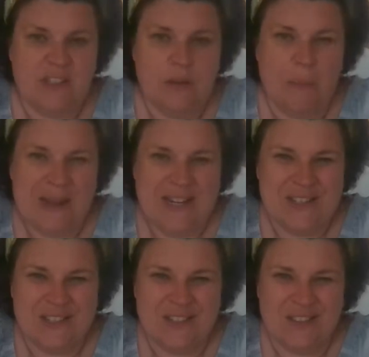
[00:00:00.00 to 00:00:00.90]
There's not many
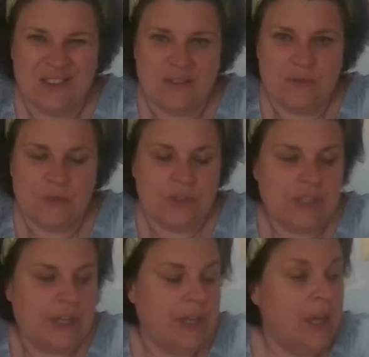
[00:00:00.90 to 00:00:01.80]
dessert things,
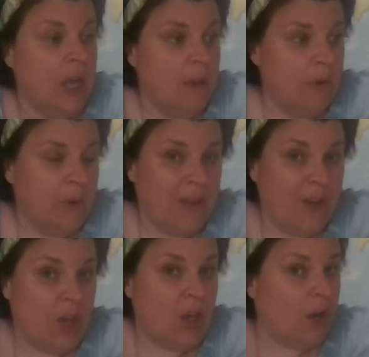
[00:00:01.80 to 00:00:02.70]
unfortunately. But we'll give
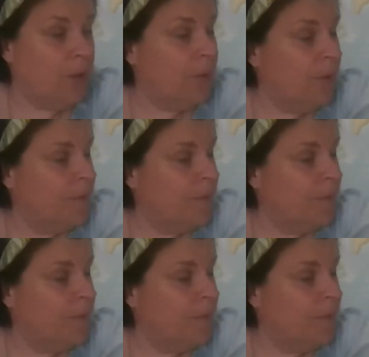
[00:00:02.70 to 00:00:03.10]
it a go.